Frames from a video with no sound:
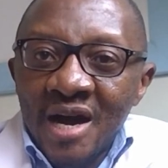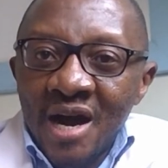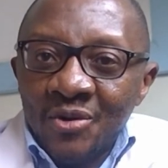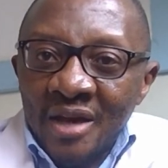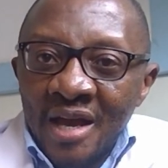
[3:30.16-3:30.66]
I
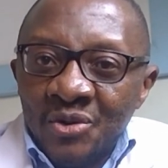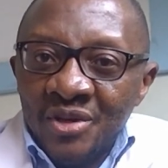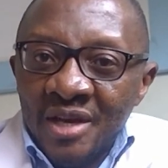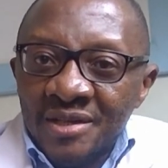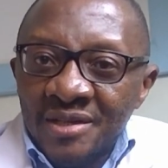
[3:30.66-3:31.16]
would like to
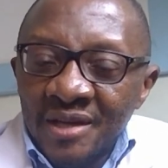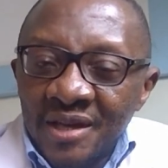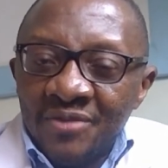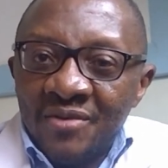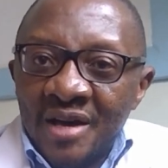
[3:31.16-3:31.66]
just
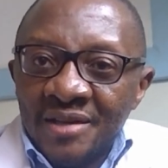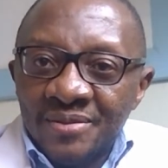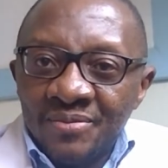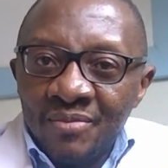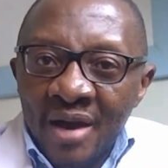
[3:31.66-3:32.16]
give as
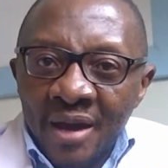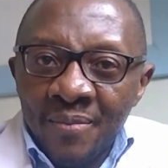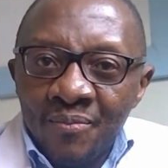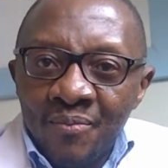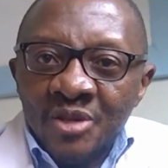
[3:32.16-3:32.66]
my
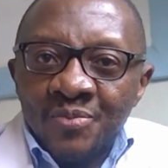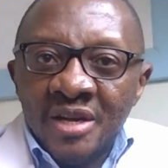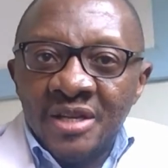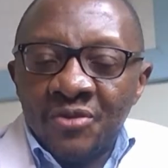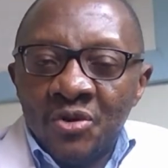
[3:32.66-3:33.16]

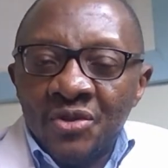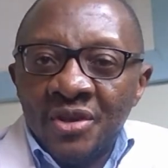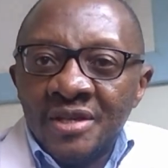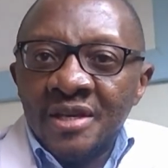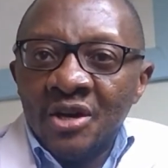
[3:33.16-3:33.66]
perspective on
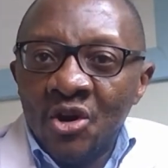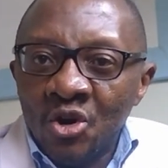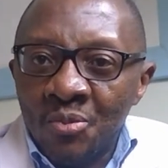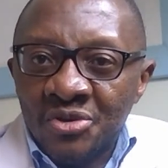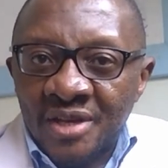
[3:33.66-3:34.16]
this
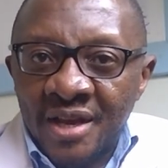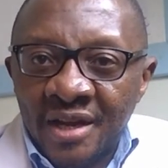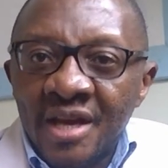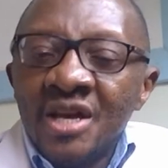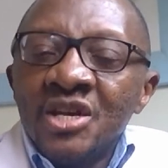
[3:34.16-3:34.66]
global
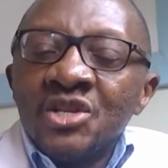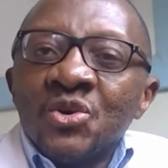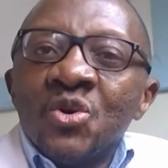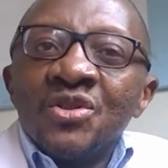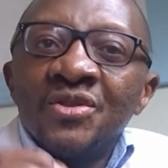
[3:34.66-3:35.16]
surgery.
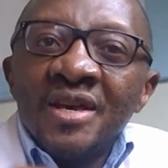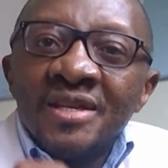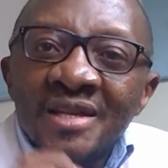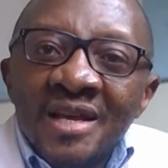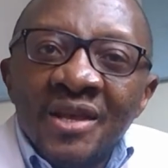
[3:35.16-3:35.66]
So there's
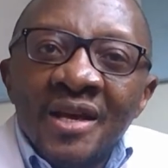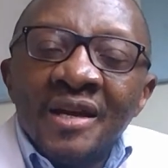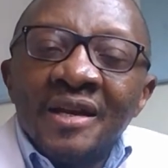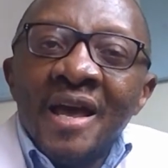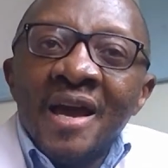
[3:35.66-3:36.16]

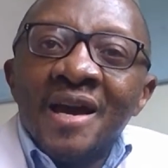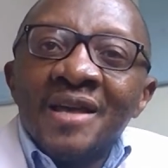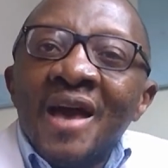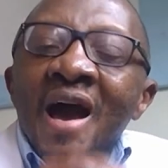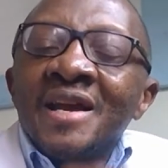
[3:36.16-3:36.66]
nothing like
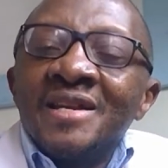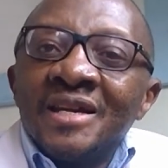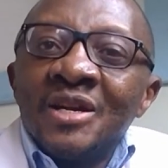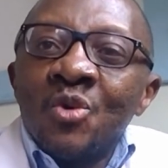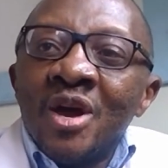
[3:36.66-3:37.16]
the
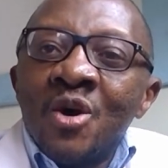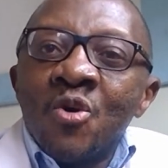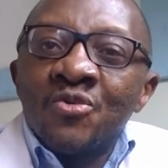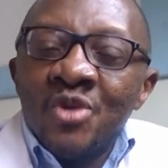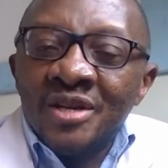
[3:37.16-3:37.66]
ideal way
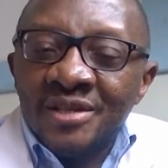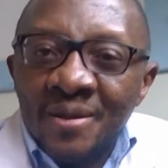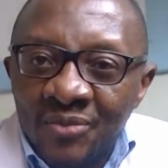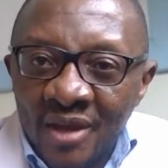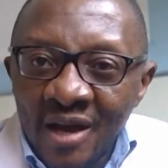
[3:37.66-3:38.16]
of doing
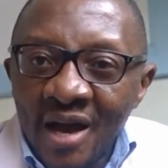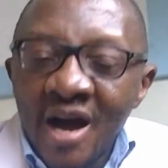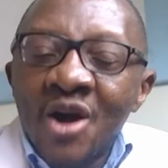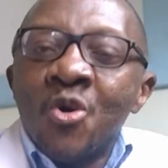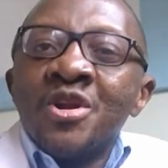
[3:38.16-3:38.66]
something
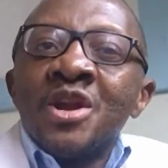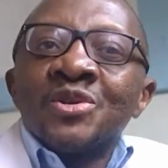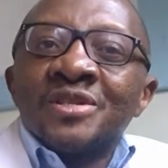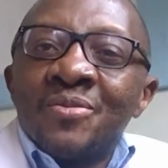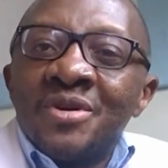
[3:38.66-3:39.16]
according to
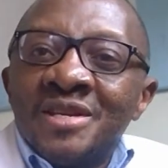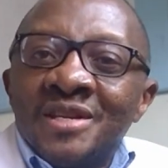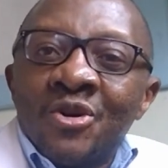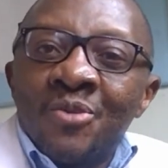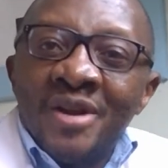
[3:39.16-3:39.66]
somebody's
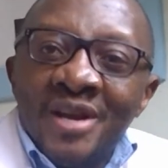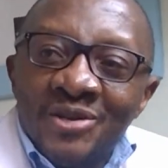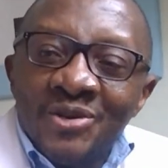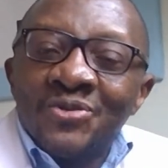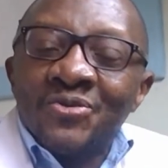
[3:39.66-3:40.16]

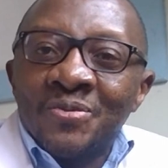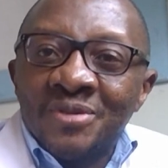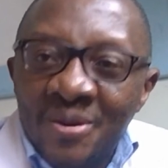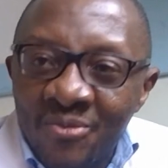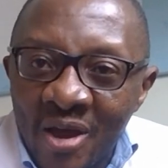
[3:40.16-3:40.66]
recommendations from
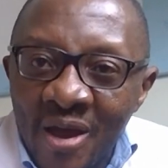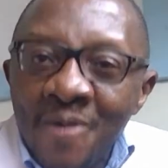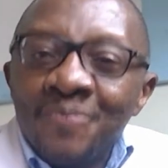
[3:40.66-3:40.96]
somewhere.